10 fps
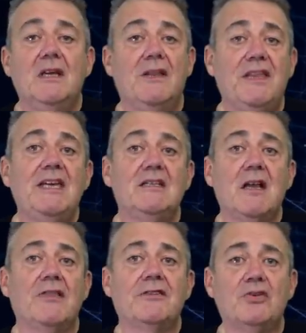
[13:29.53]
These
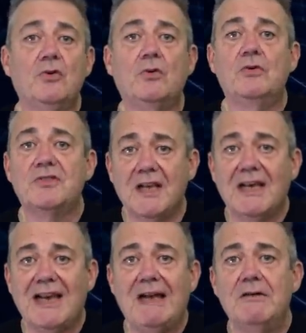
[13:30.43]
are the tools that
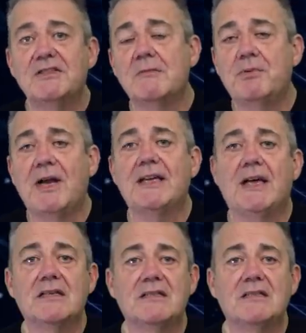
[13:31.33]
allow us to break
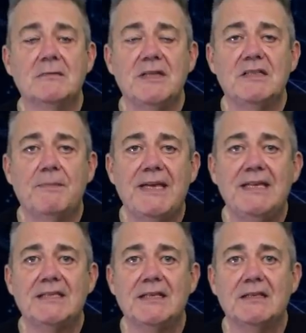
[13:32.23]
our system into
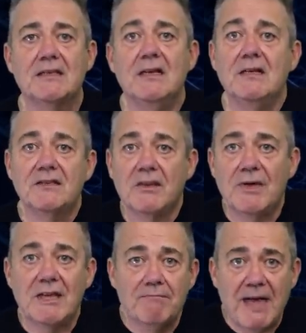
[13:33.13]
pieces so that we
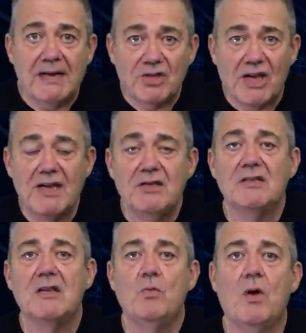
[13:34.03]
can make
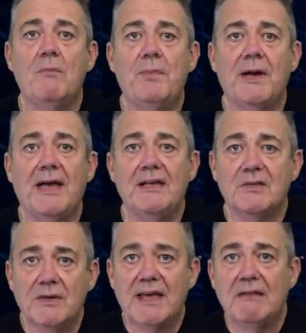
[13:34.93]
changes in one place
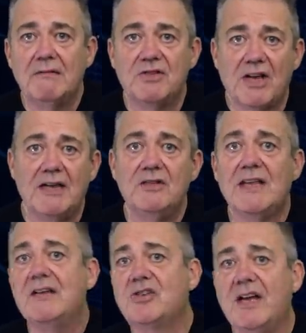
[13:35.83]
without
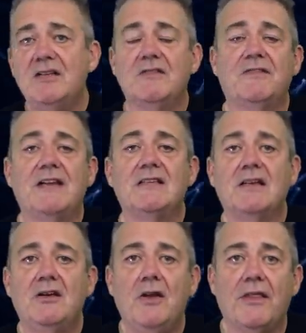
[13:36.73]
that change affecting
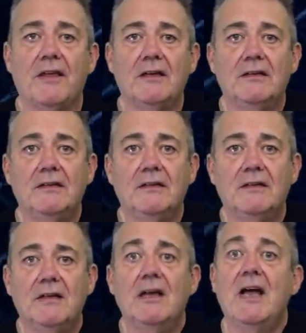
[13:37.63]
another,
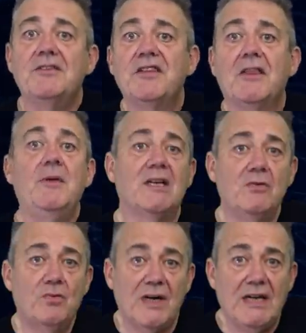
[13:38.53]
and so that we
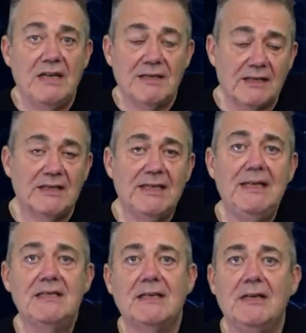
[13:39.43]
can read and
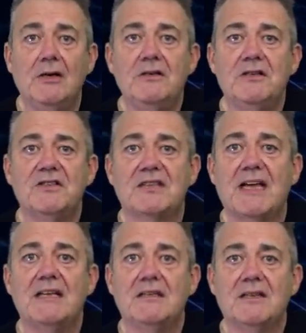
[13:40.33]
easily
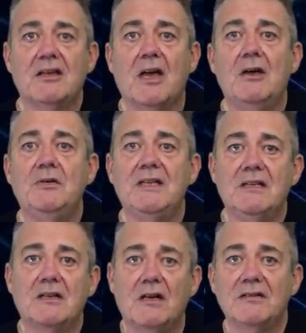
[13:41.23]
understand the code in the
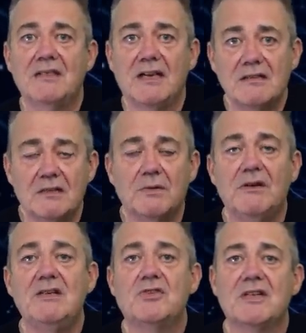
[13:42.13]
context that we're
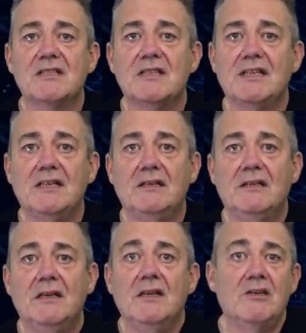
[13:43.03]
interested in,
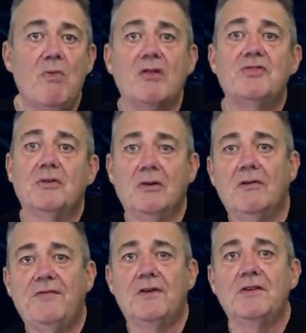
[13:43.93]
the module or
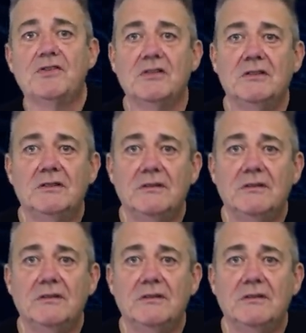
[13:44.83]
function.